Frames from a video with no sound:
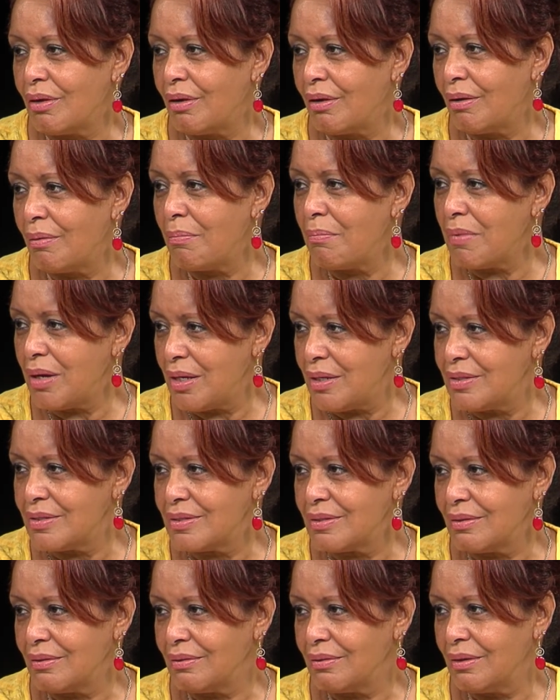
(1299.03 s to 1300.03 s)

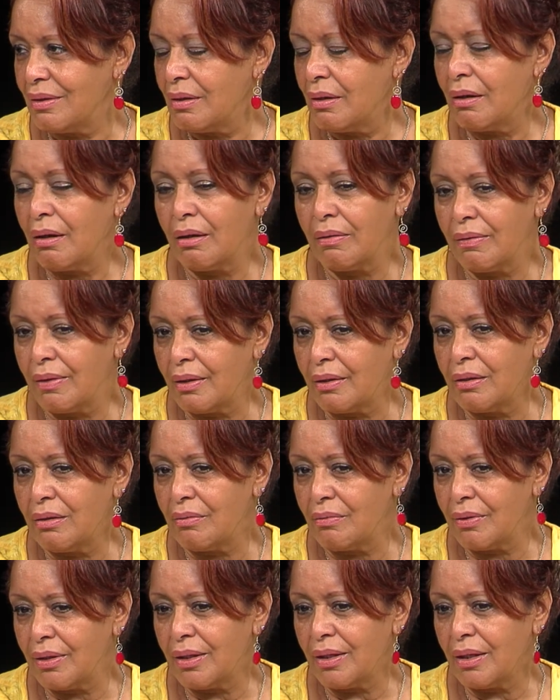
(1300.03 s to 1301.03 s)
amazing that
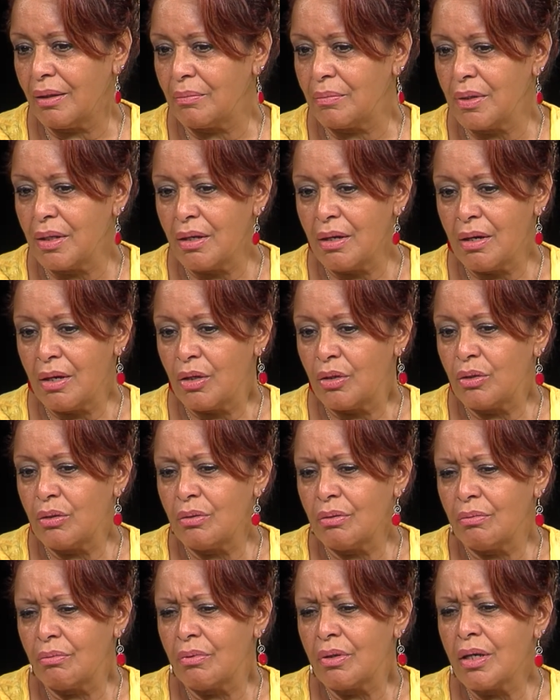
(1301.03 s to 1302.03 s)
here I am, you
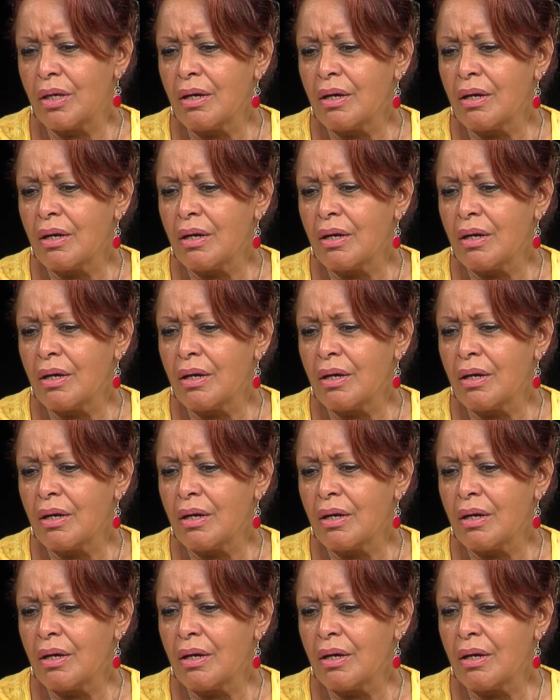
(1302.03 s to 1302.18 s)
know.